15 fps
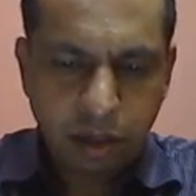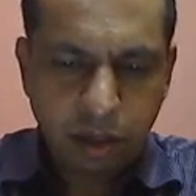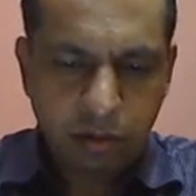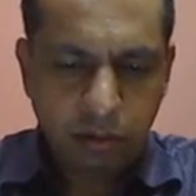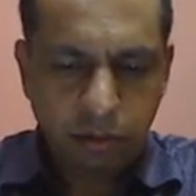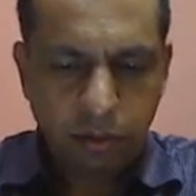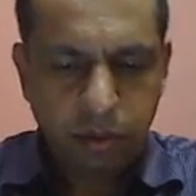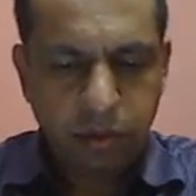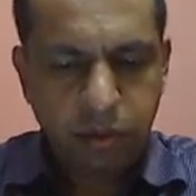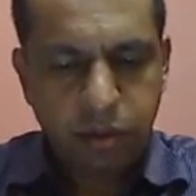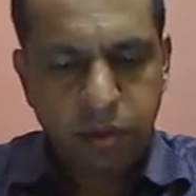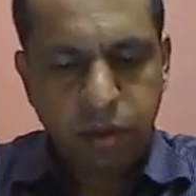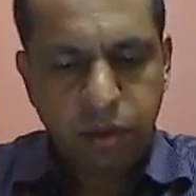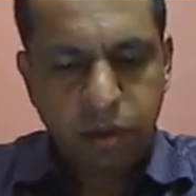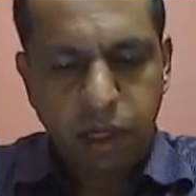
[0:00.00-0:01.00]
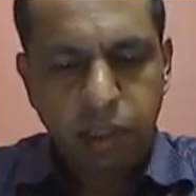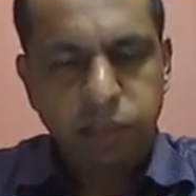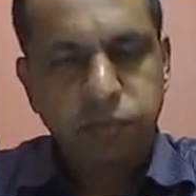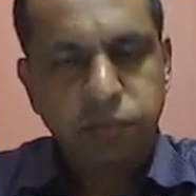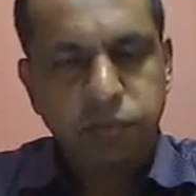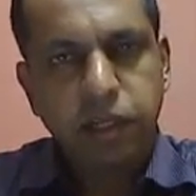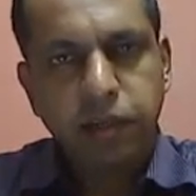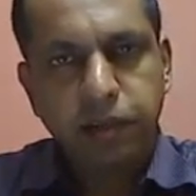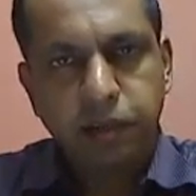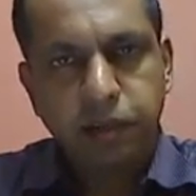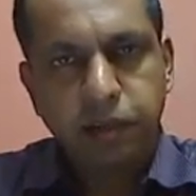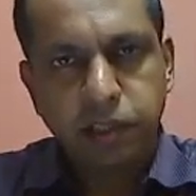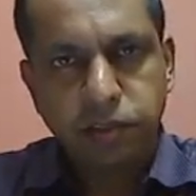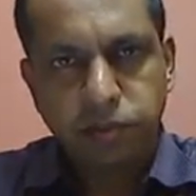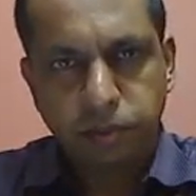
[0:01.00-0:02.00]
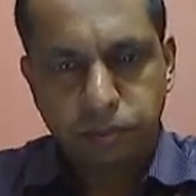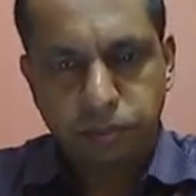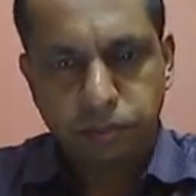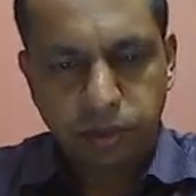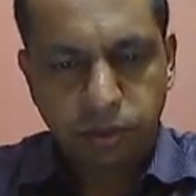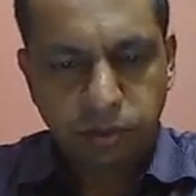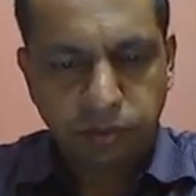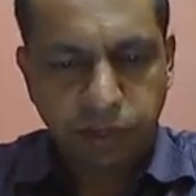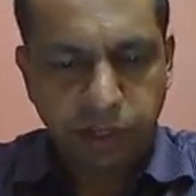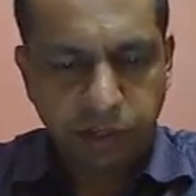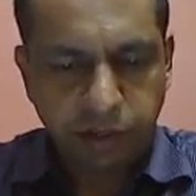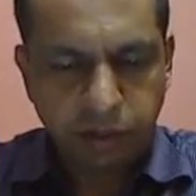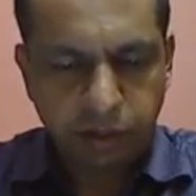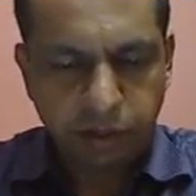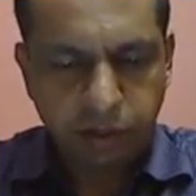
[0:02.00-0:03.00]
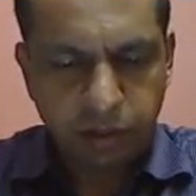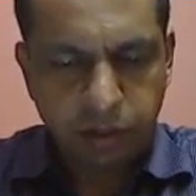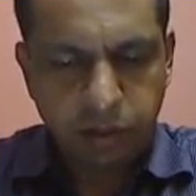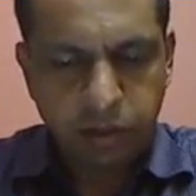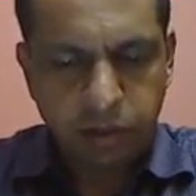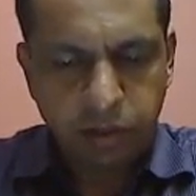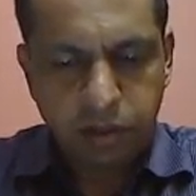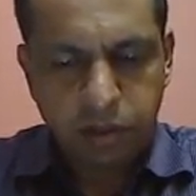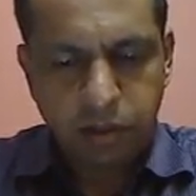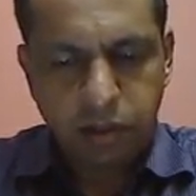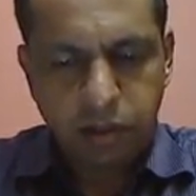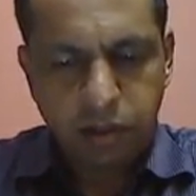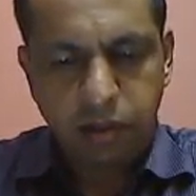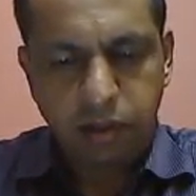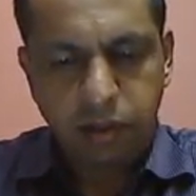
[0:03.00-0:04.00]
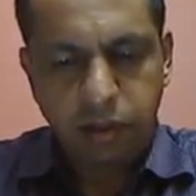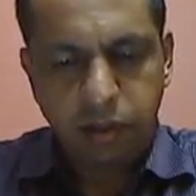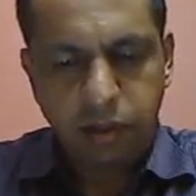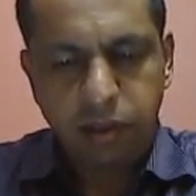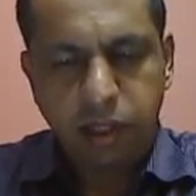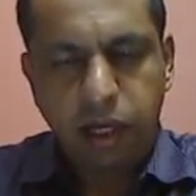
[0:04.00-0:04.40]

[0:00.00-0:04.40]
Now, as Vi increases from 0 to Vtn, the